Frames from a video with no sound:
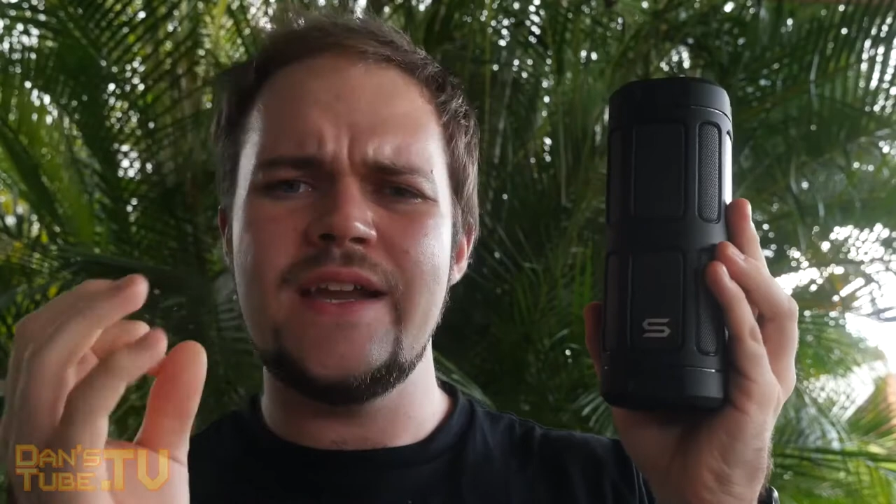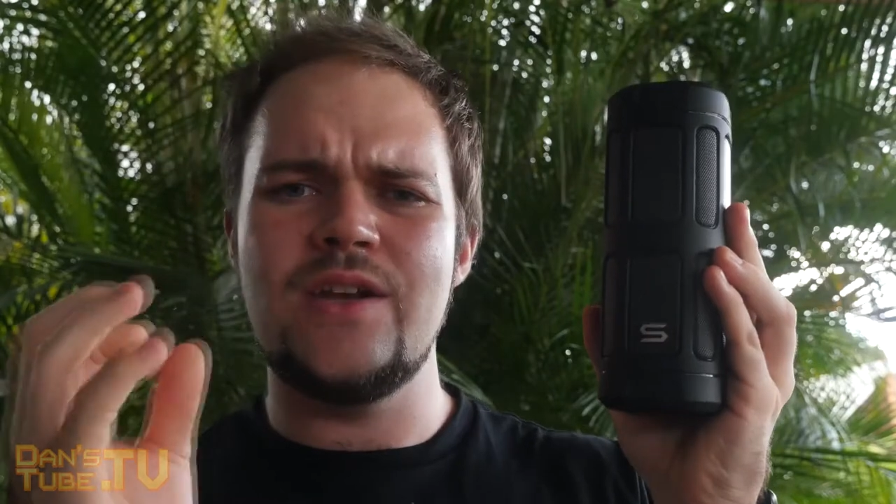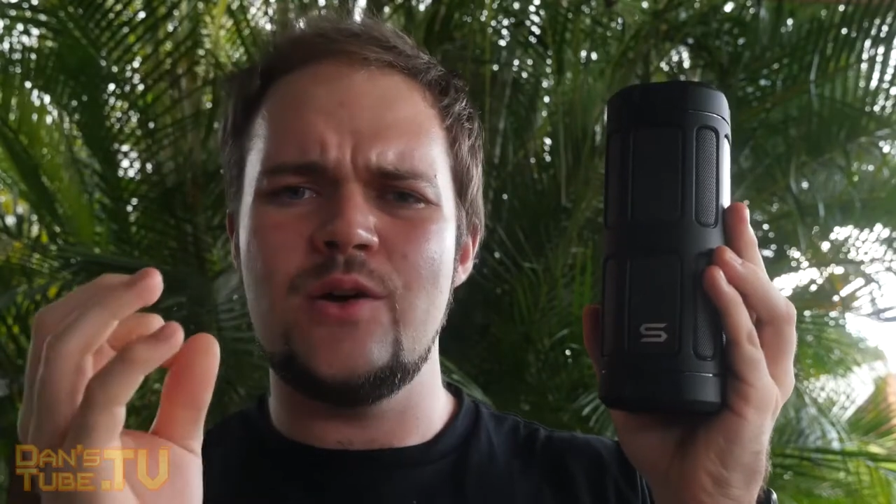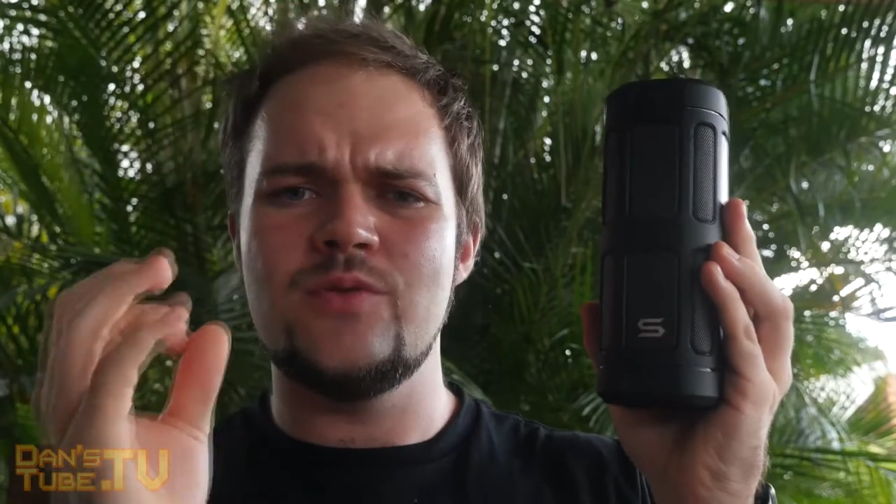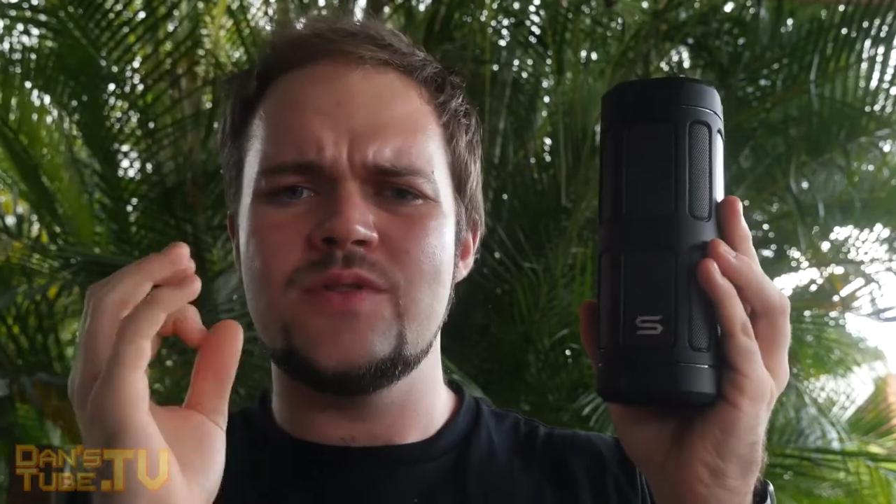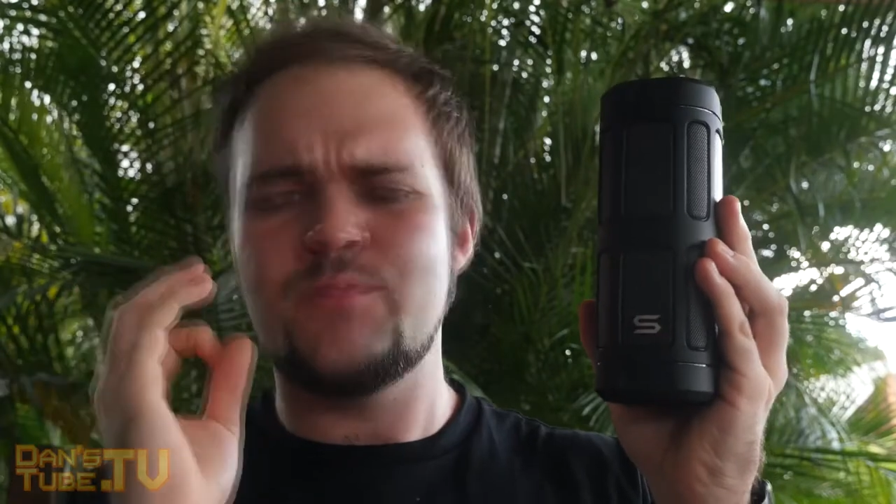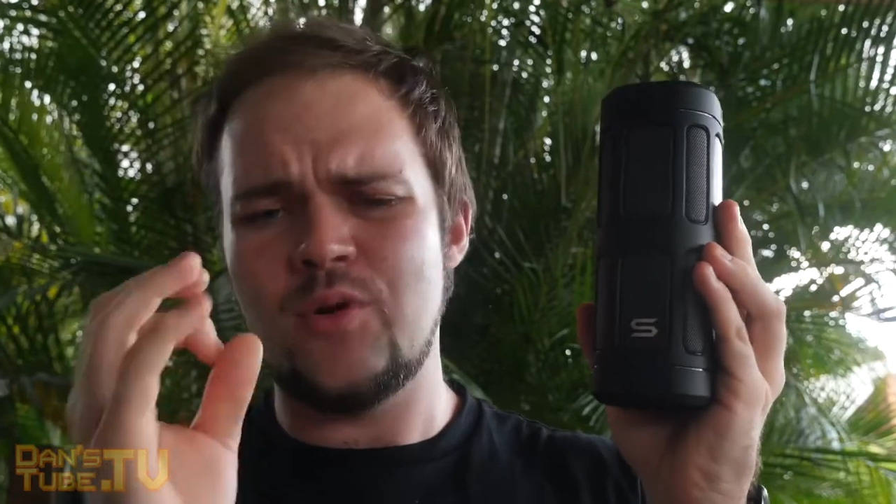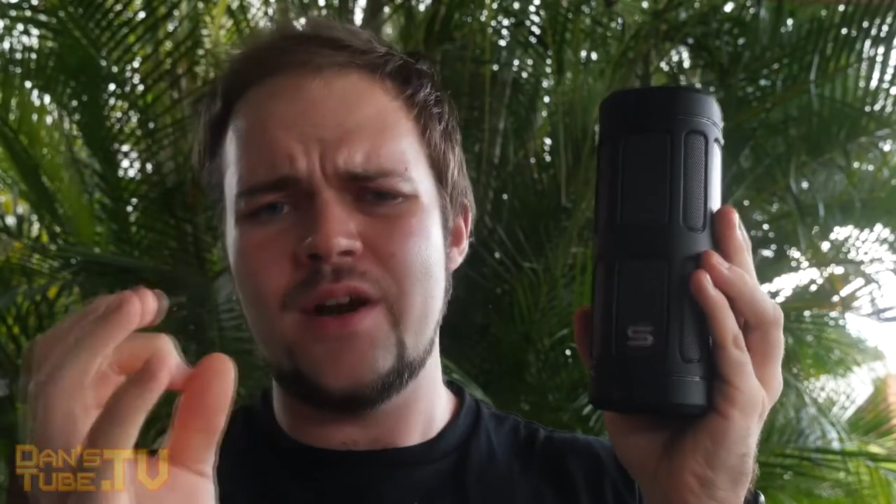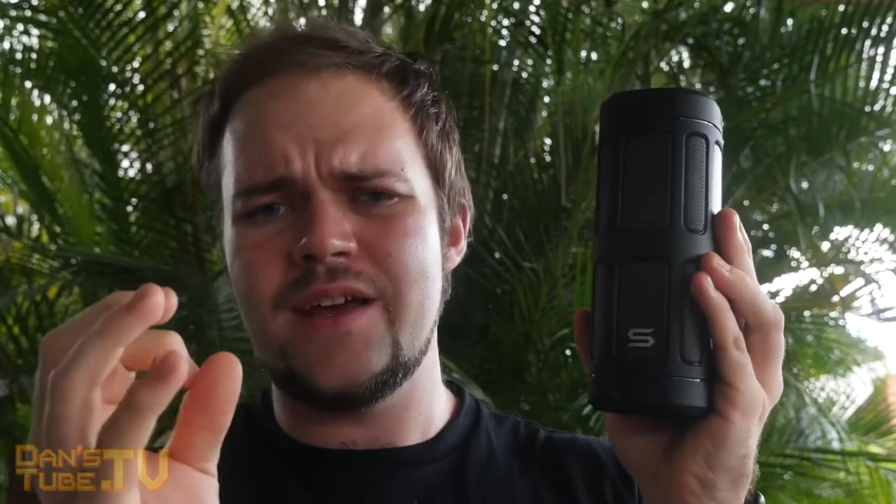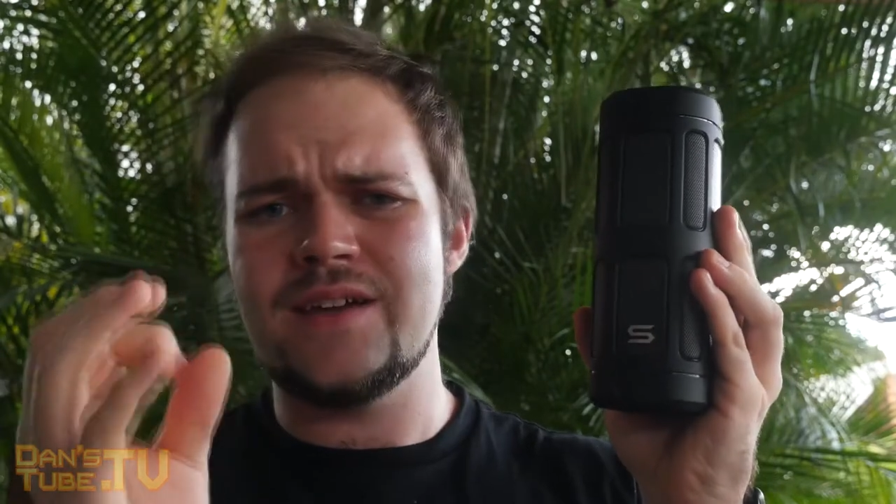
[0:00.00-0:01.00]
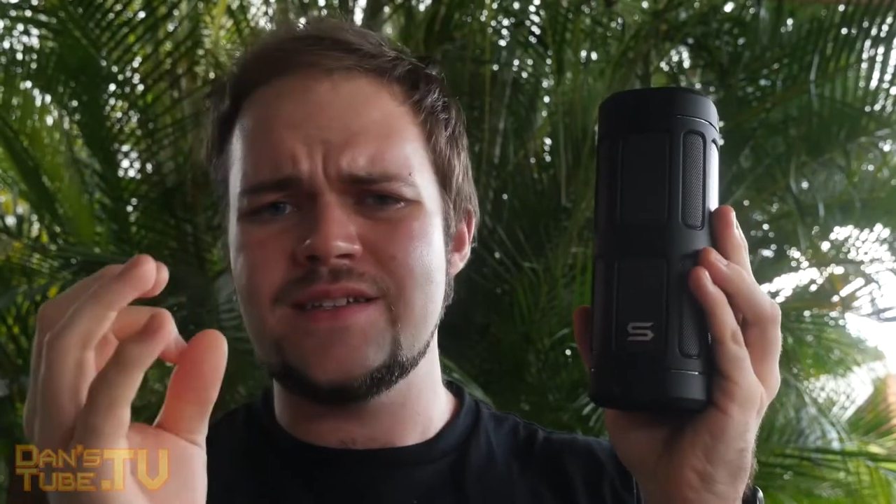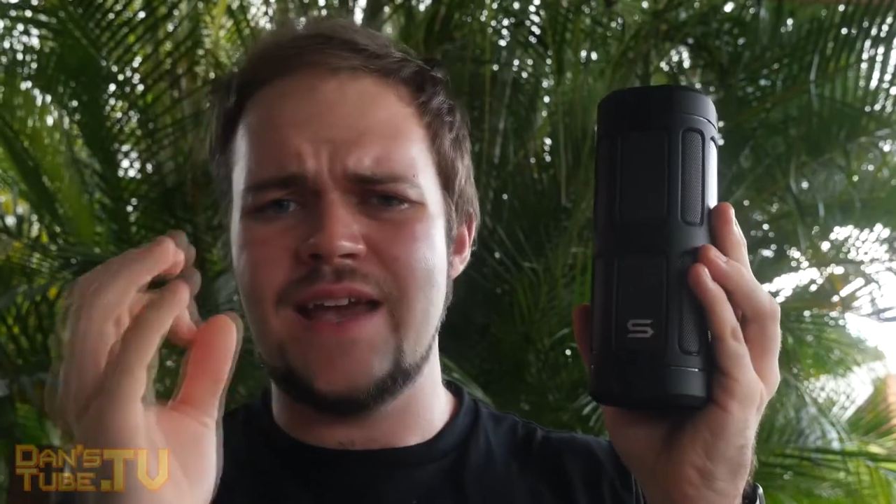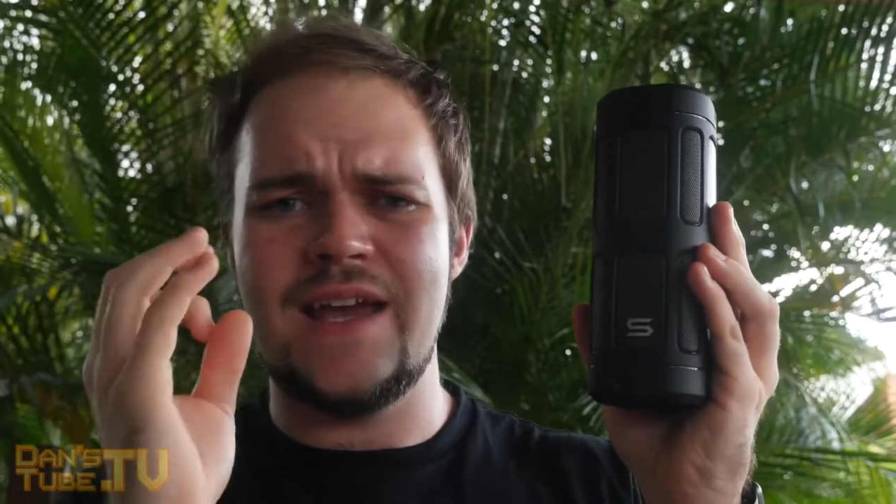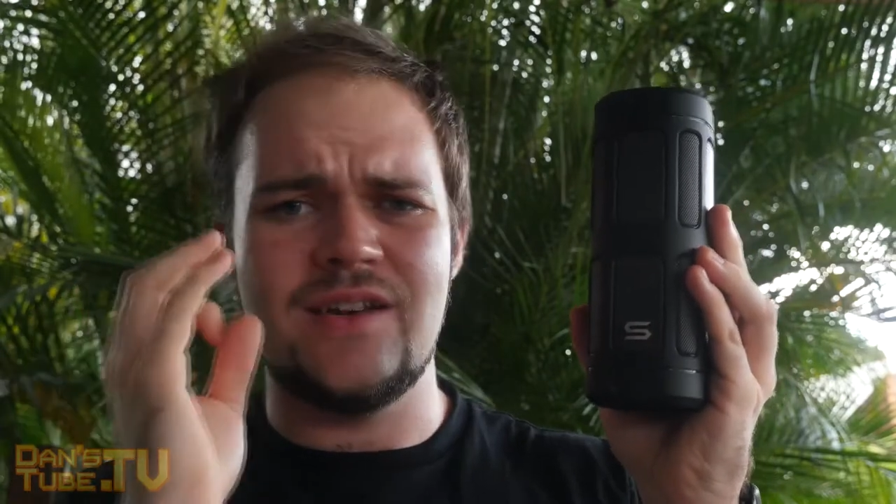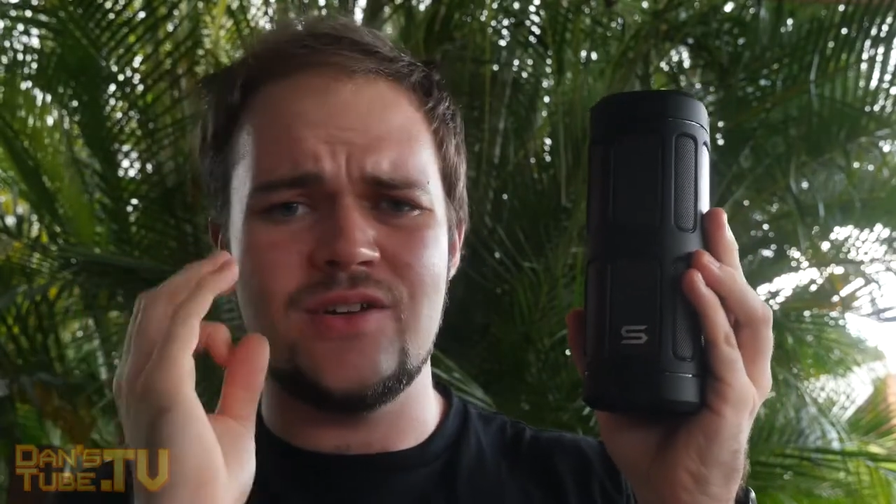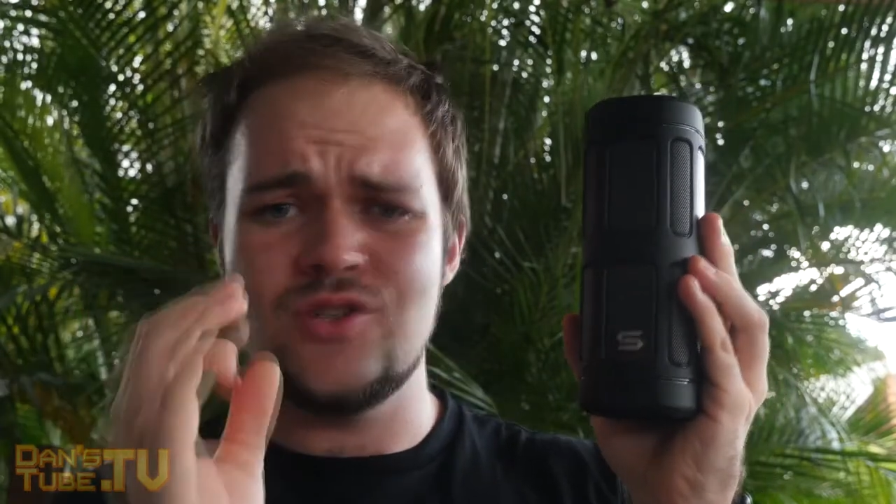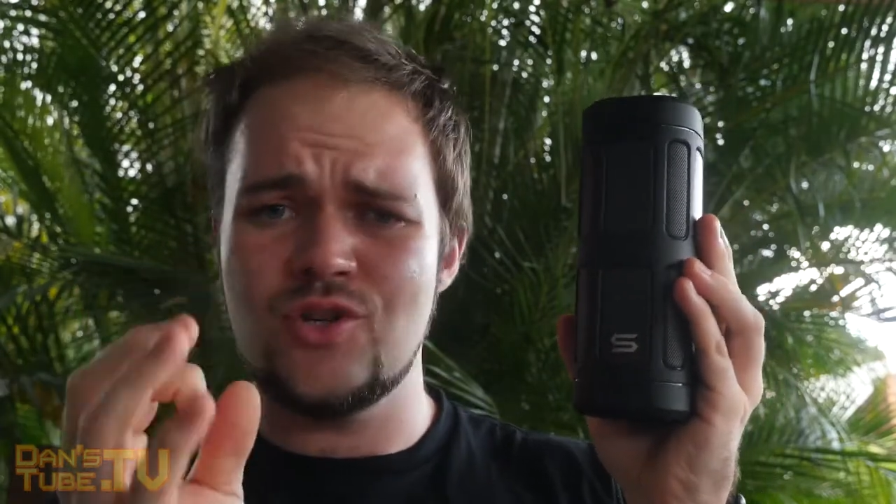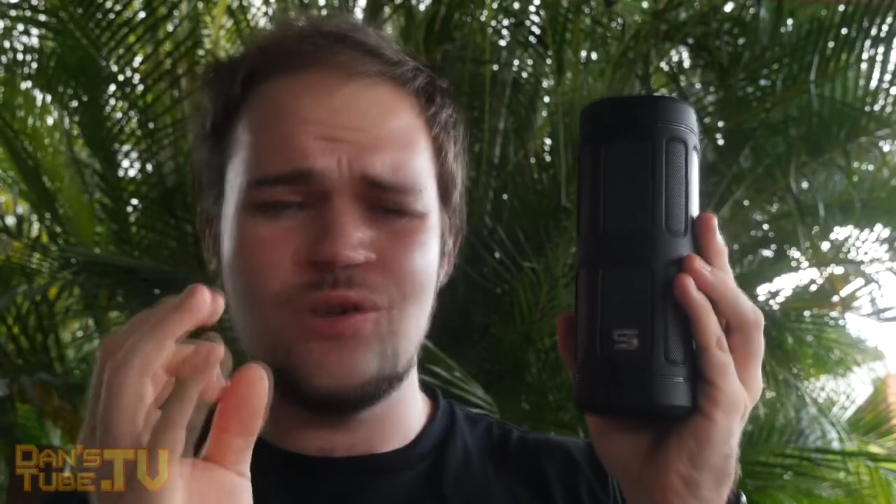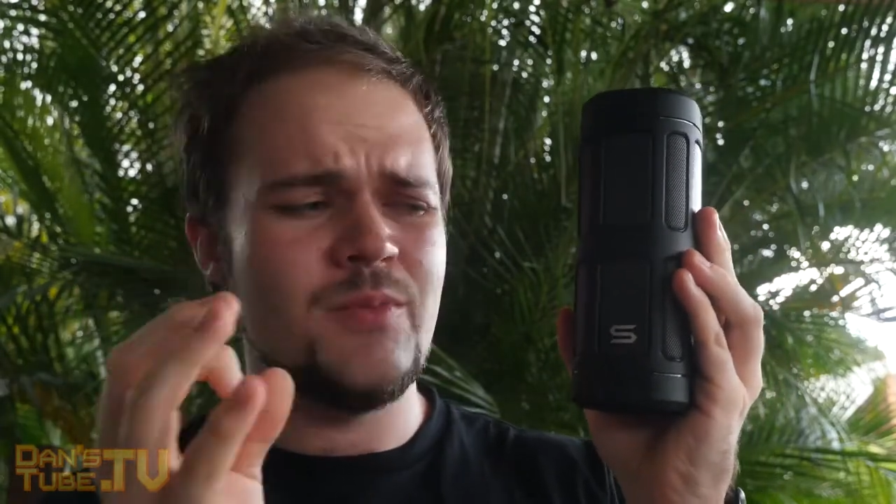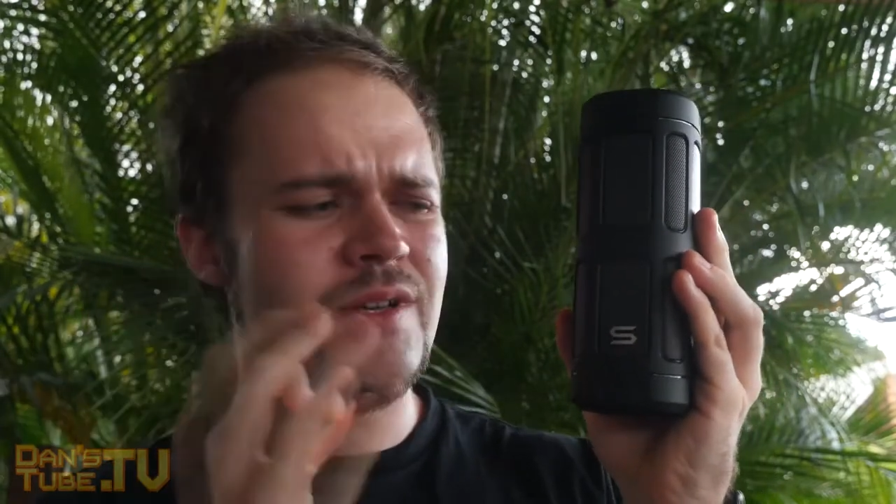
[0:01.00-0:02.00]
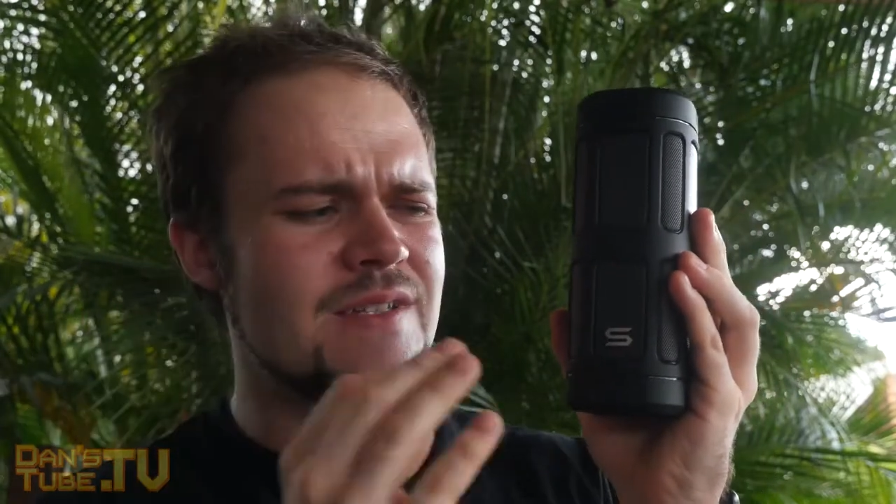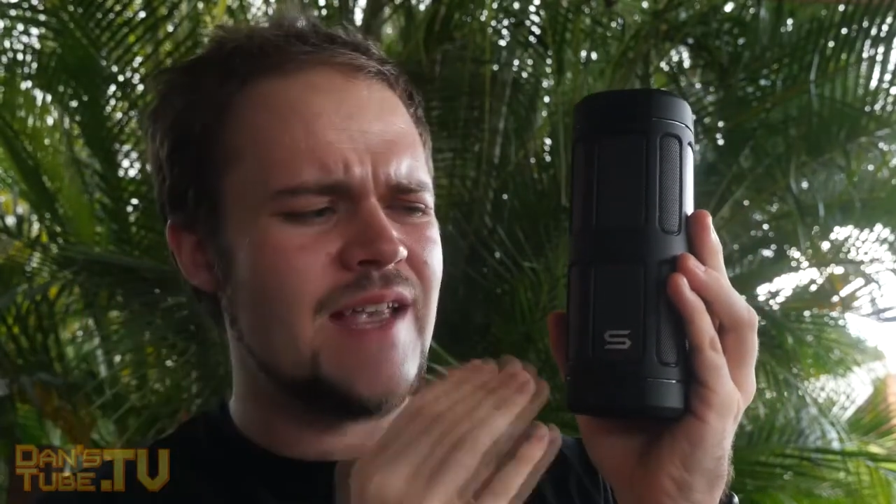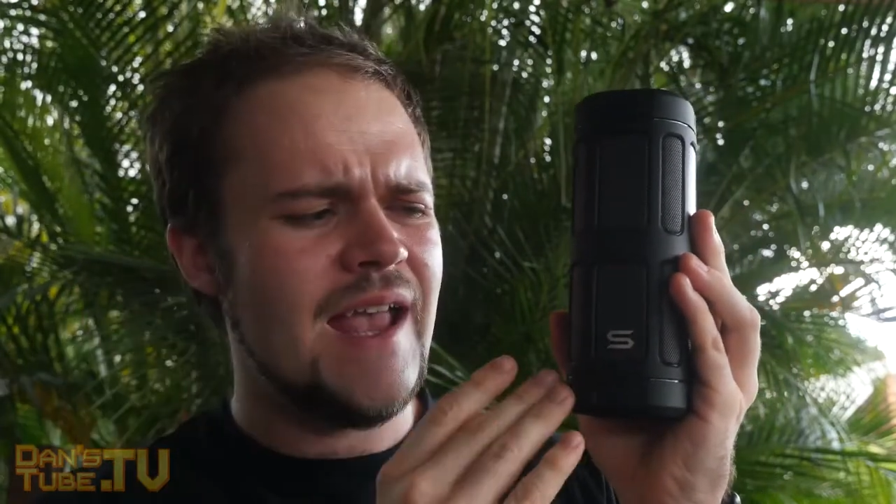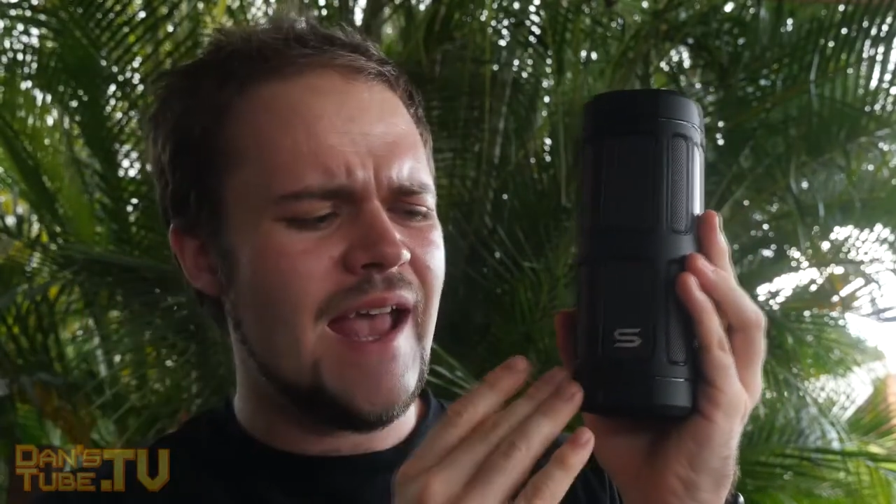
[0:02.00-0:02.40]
know products and consumers